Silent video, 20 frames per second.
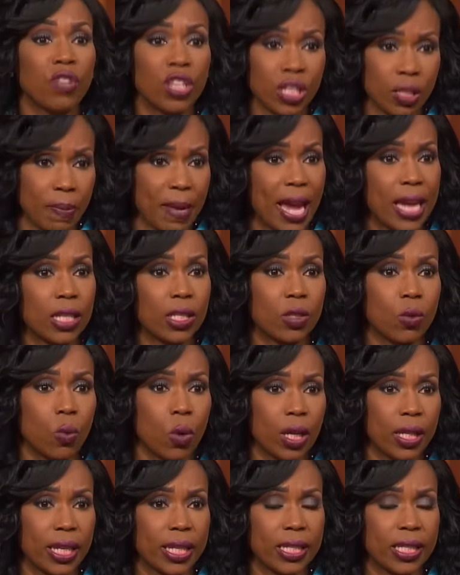This man is the
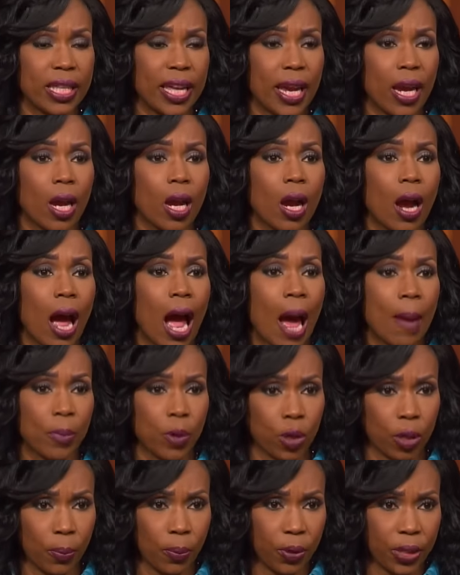one that's there. I'm
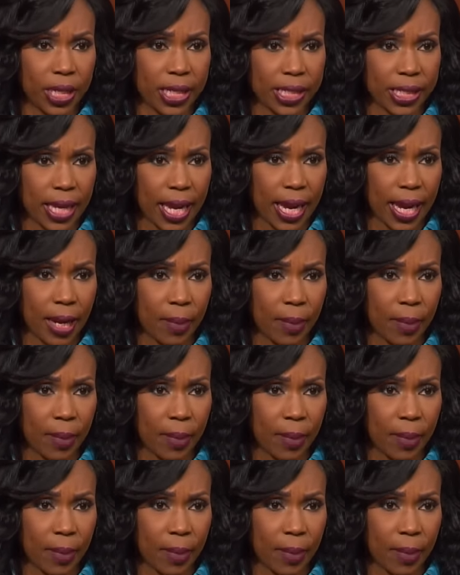gonna put his name.